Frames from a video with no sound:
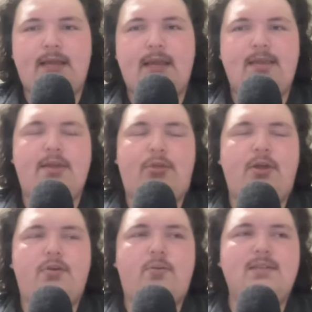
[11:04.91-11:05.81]
And the
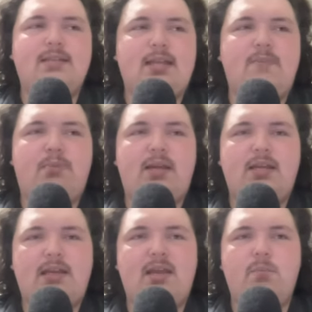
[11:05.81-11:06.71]
Thunder once again played a
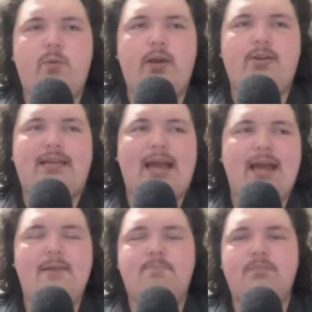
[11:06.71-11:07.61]
game where,
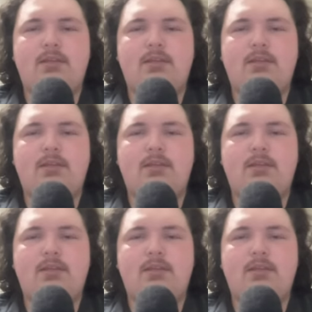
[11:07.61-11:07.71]
yeah,